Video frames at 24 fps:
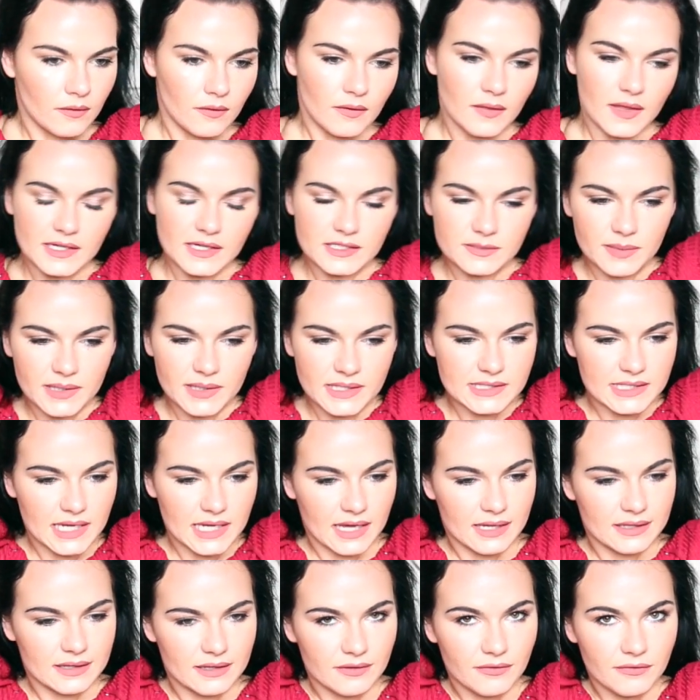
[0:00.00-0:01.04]
this bit
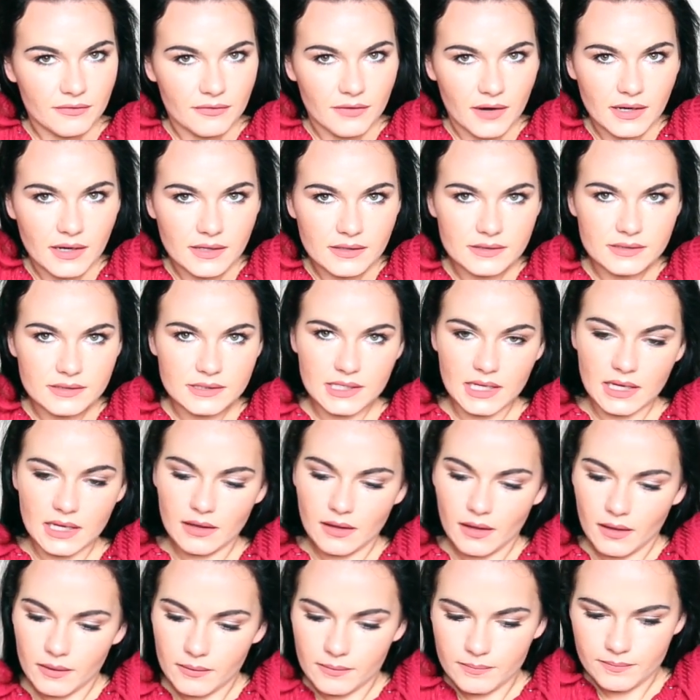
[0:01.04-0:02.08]
at the front
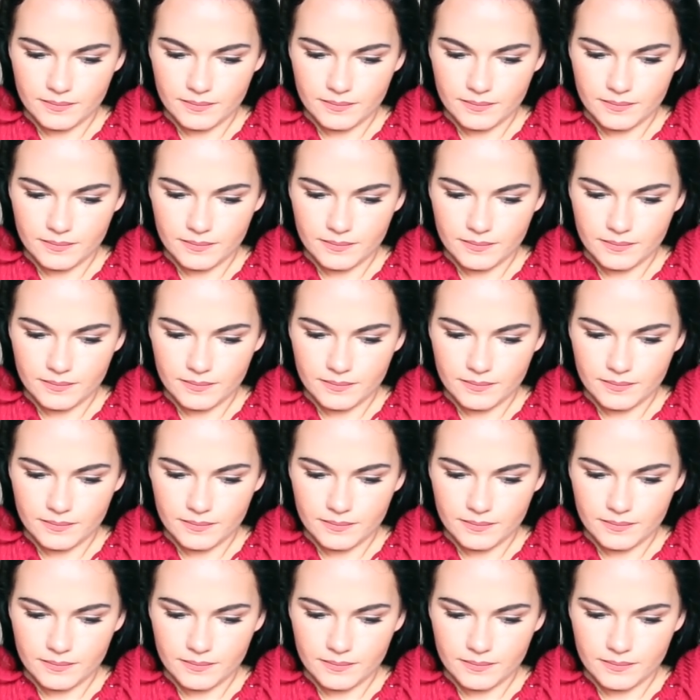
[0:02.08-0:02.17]
here.